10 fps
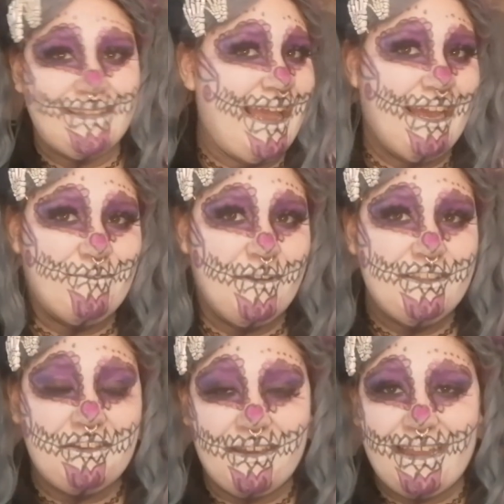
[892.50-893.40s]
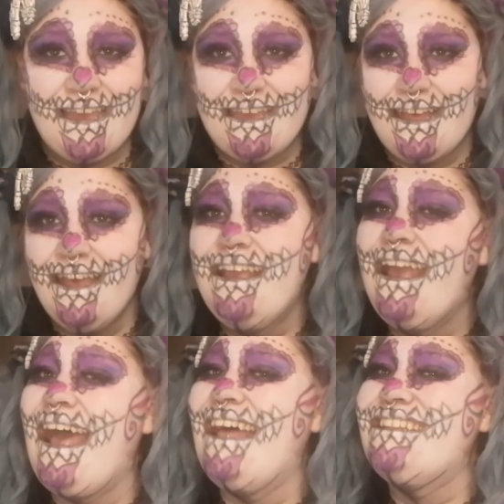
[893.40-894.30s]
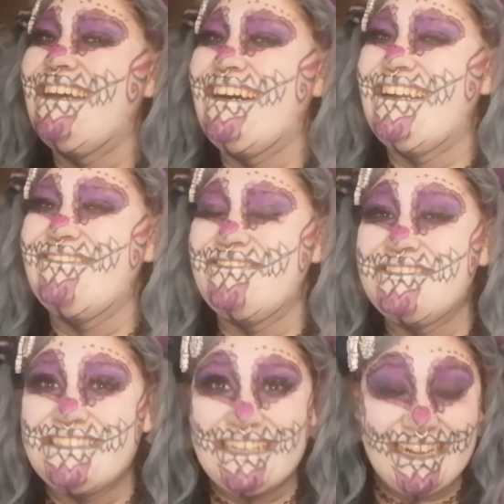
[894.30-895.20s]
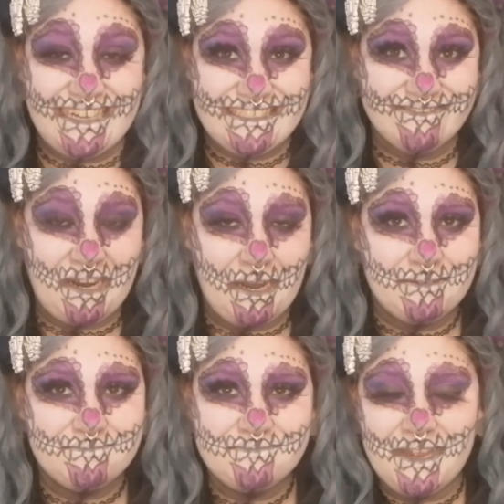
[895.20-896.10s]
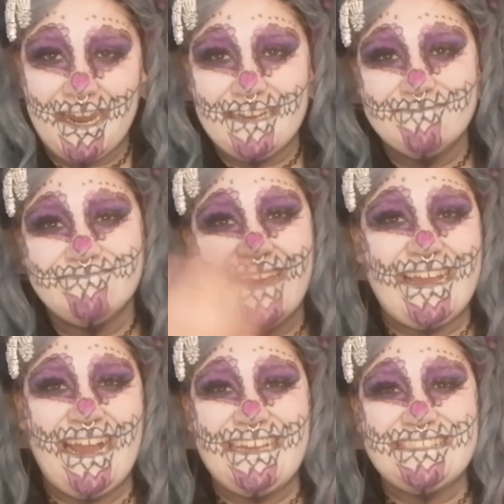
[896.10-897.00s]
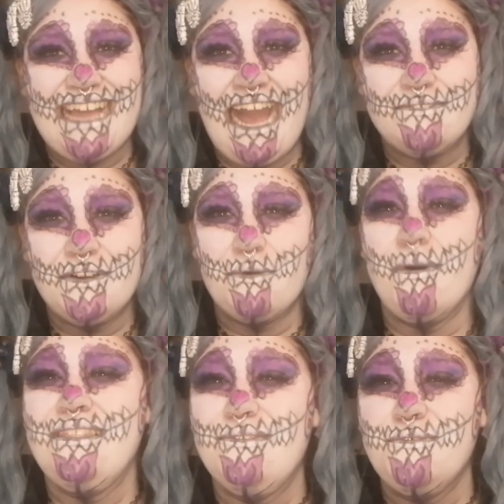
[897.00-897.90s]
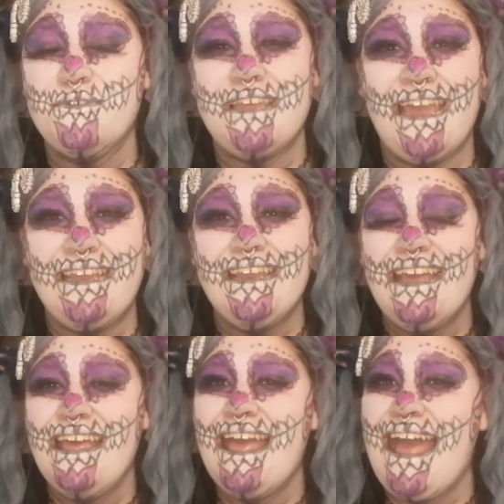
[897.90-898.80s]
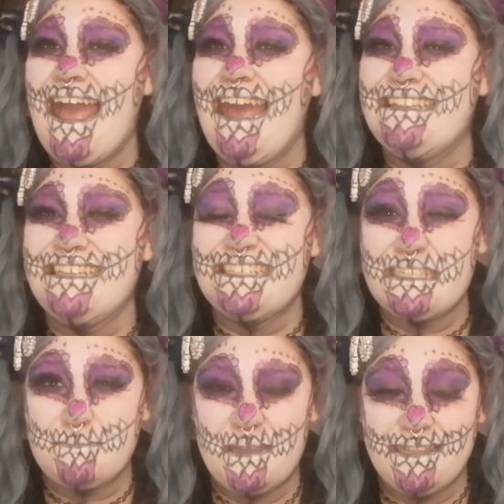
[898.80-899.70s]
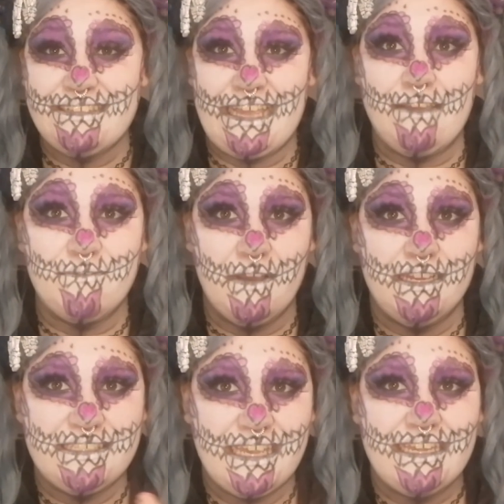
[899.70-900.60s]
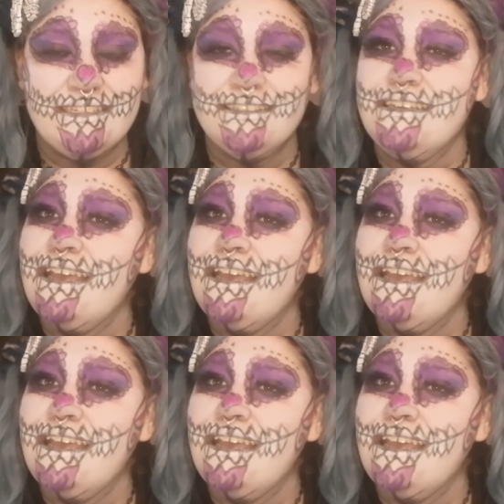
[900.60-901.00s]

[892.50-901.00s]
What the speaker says: had fun doing it and I will see you guys tomorrow. Alright, bye guys, have a wonderful day, and this has been day 13.